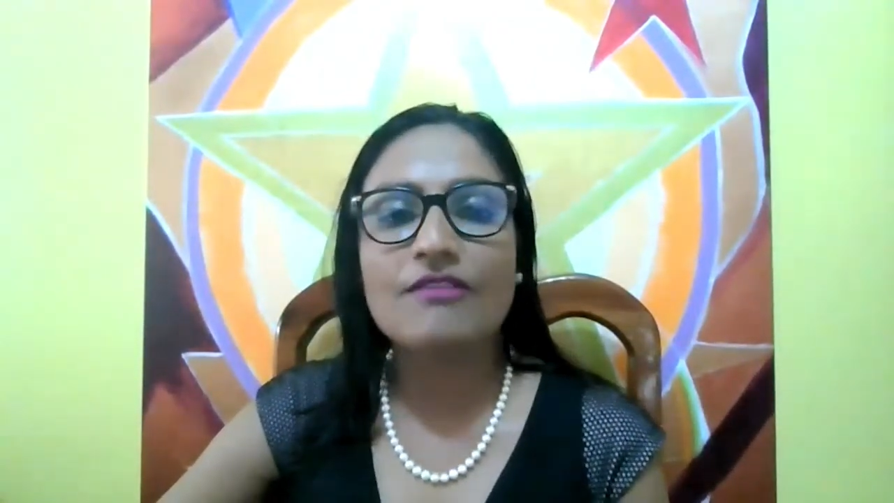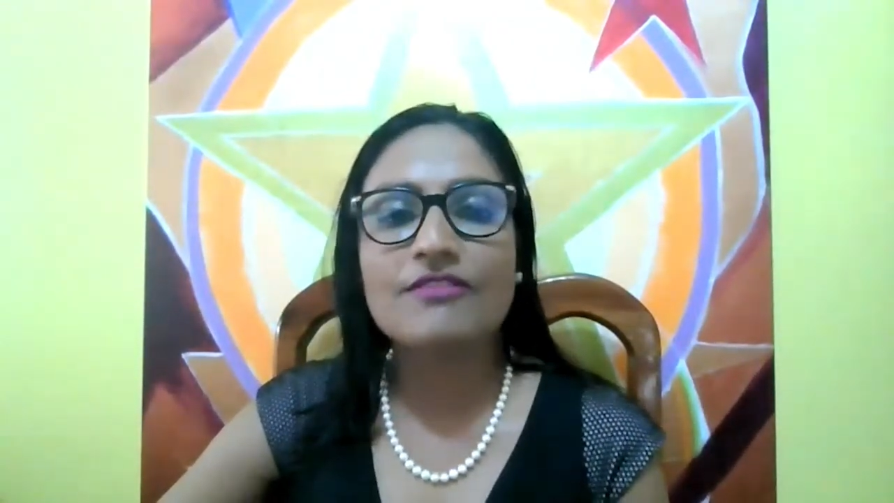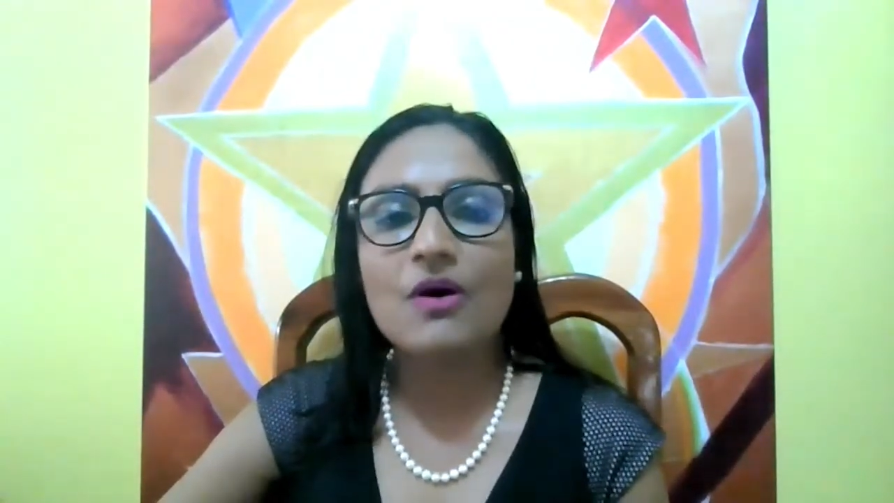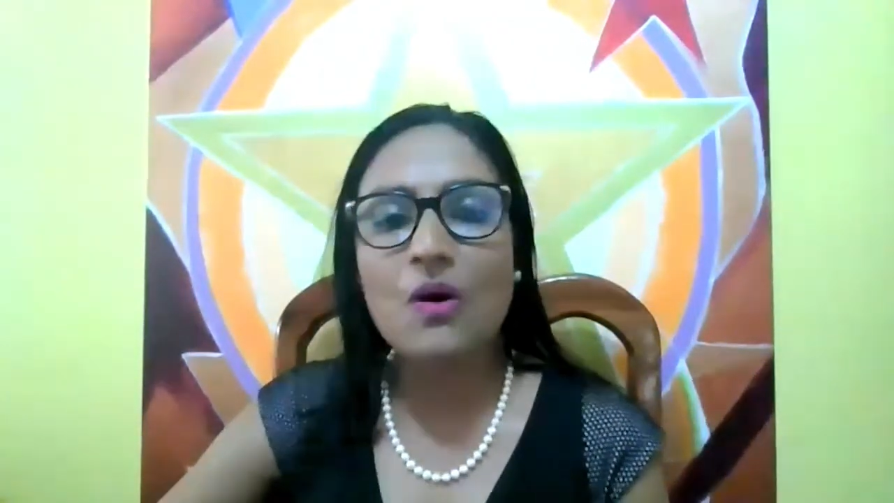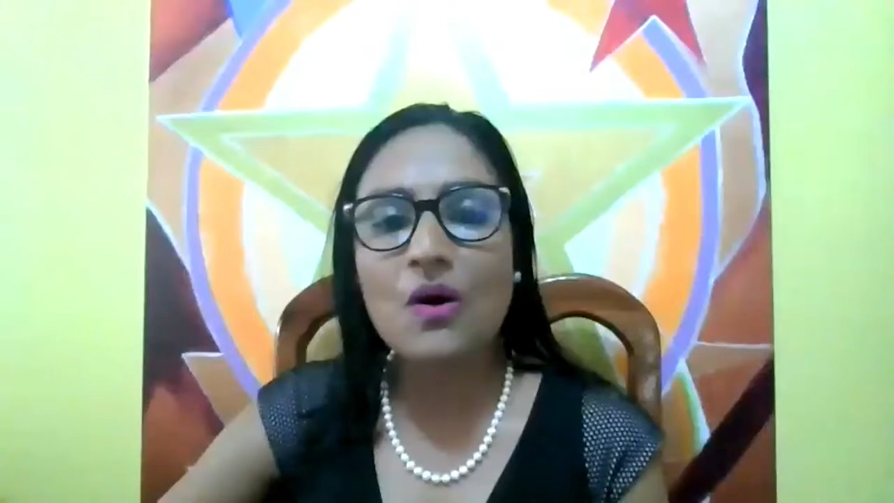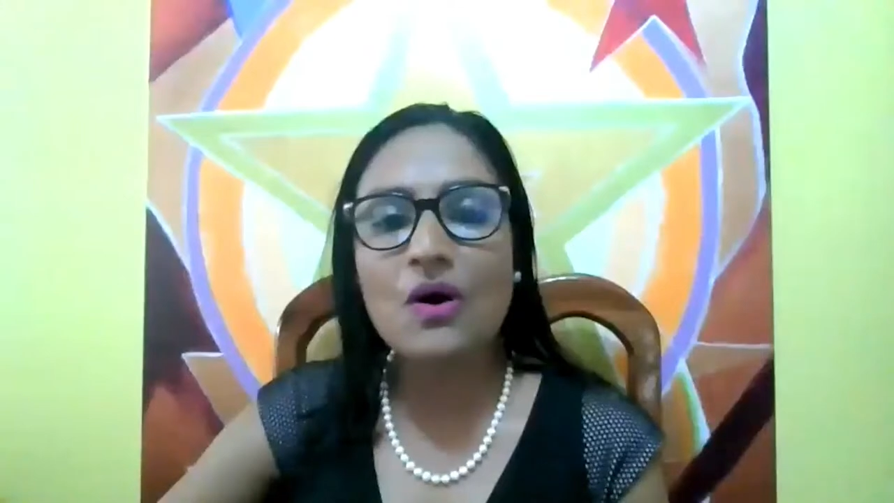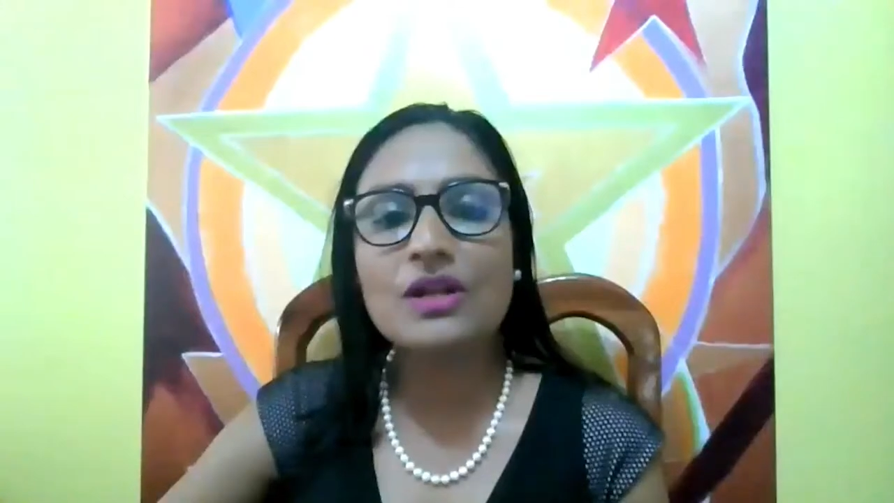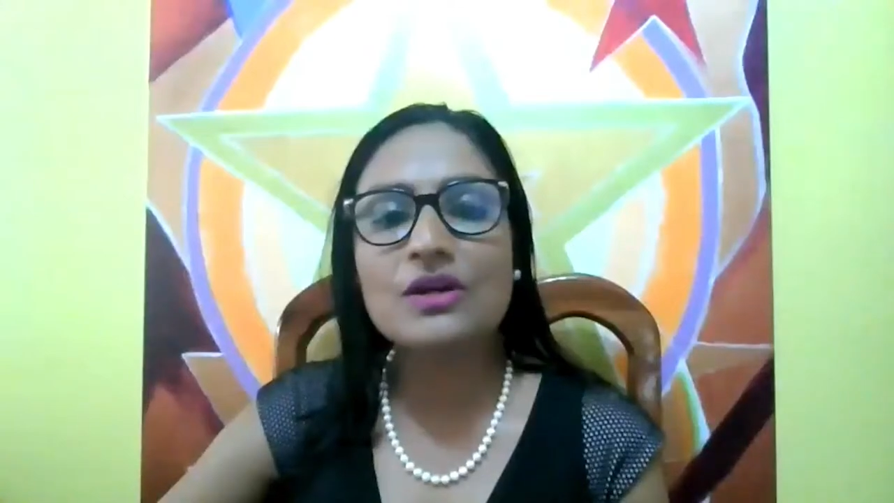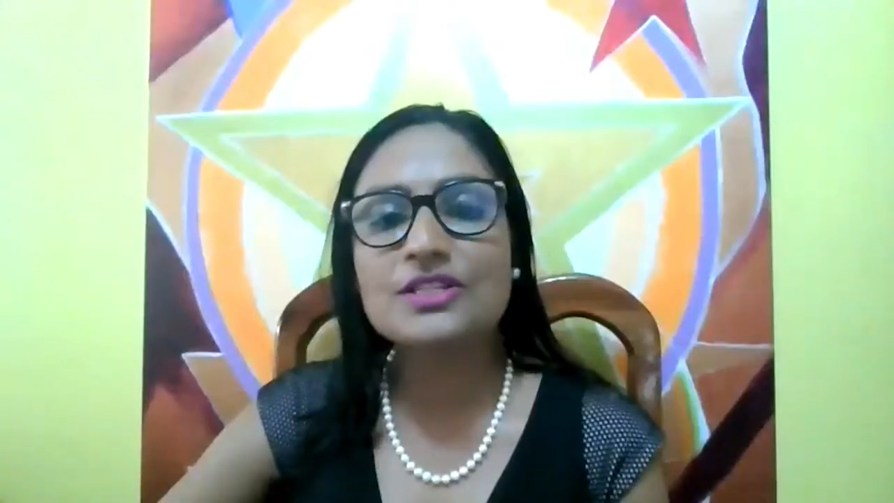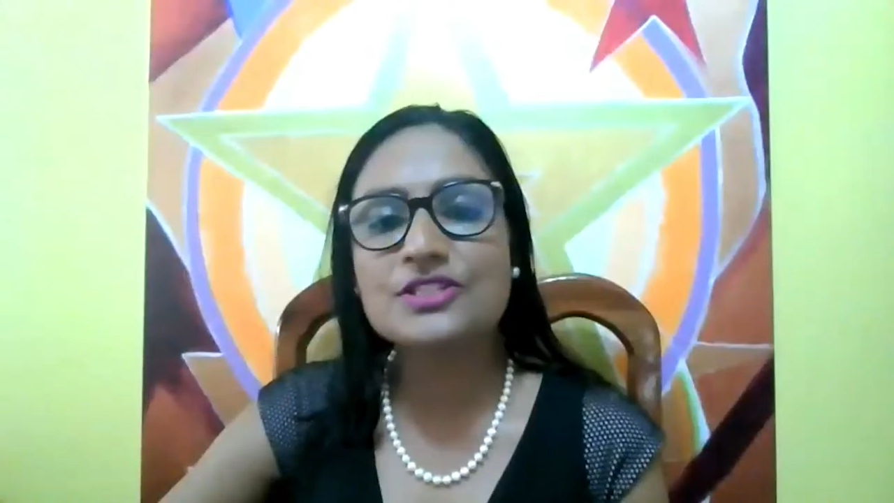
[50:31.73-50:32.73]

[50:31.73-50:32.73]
of all our